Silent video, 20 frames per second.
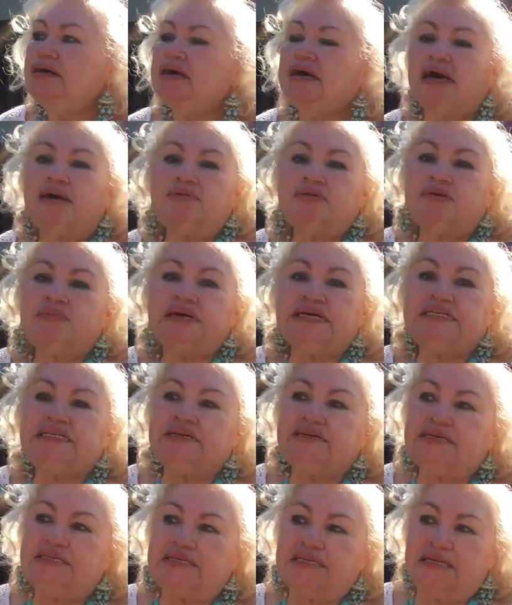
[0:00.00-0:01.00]
he came to
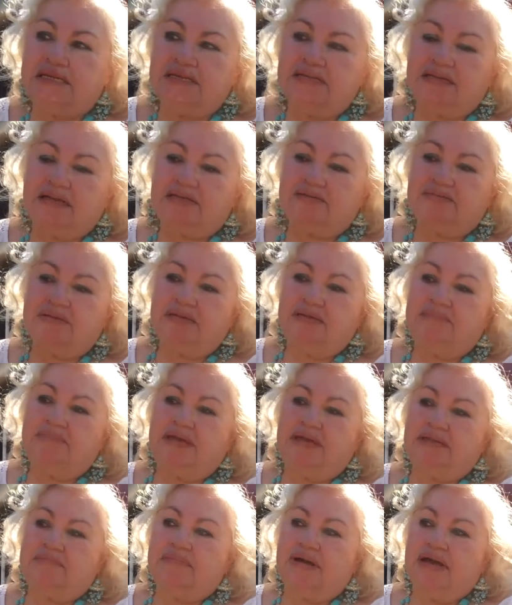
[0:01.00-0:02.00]
Mexico City, and that's where he
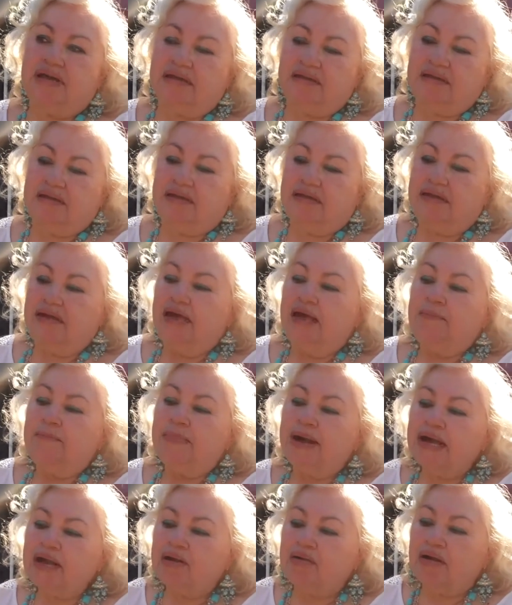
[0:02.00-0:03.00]
met my
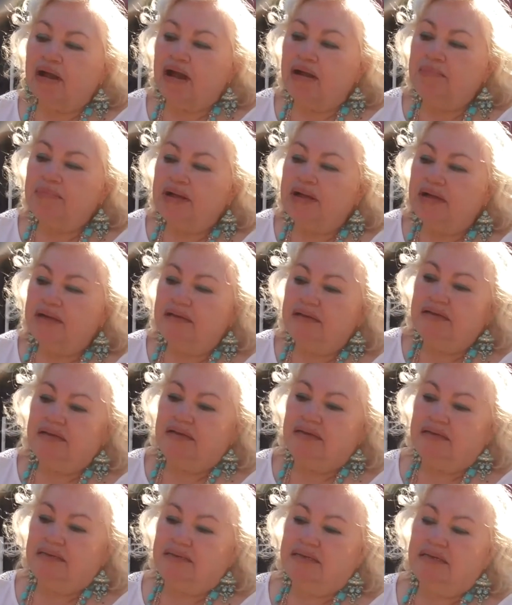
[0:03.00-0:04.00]
grandma.
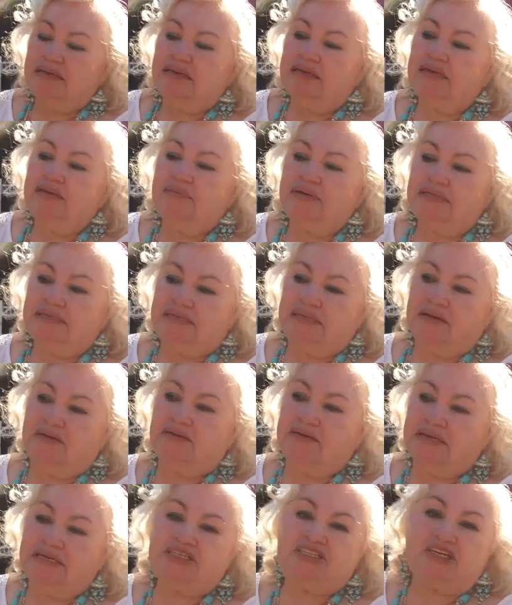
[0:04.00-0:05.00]
That he was the
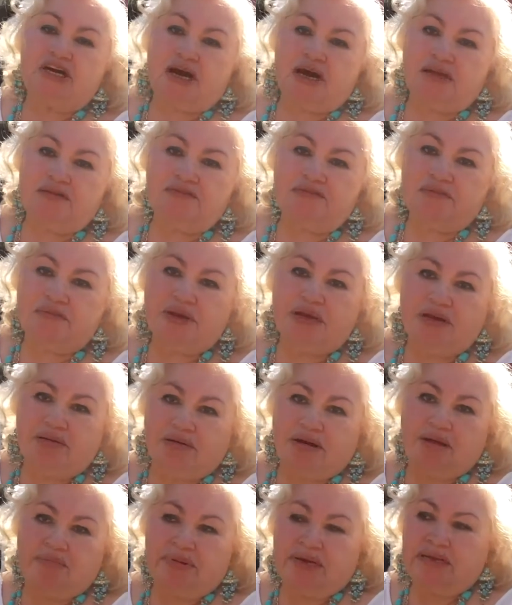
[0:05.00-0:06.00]
only child from my
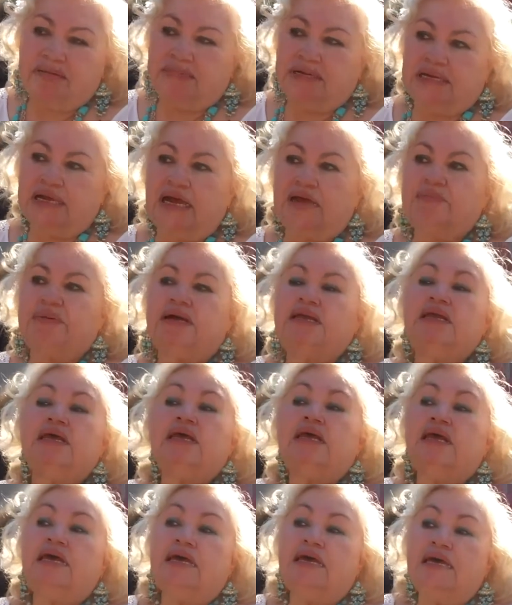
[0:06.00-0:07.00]
grandma and whatever.
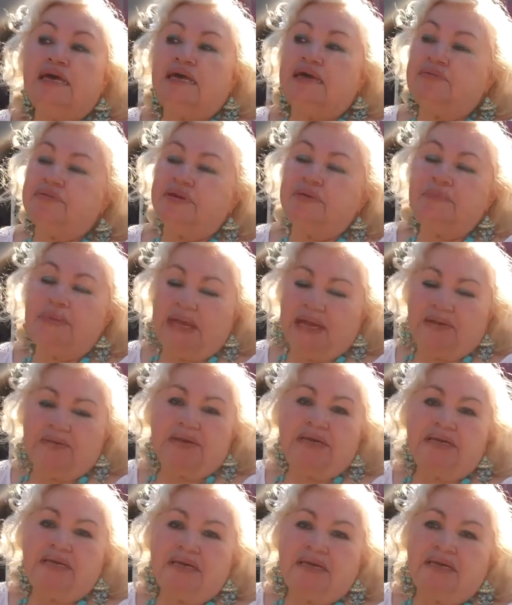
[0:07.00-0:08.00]
He
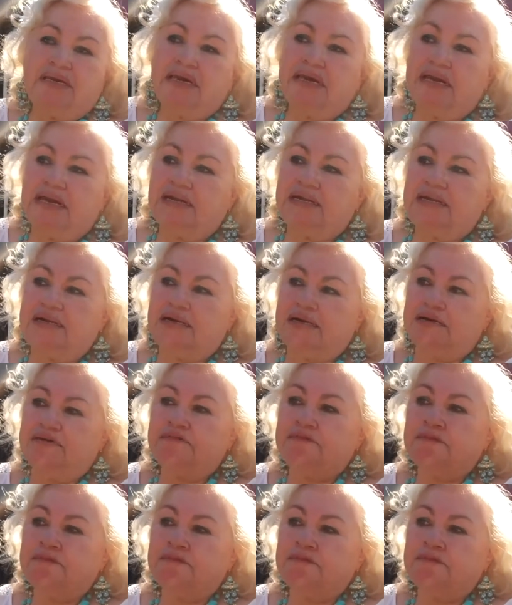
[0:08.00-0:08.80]
remarried and had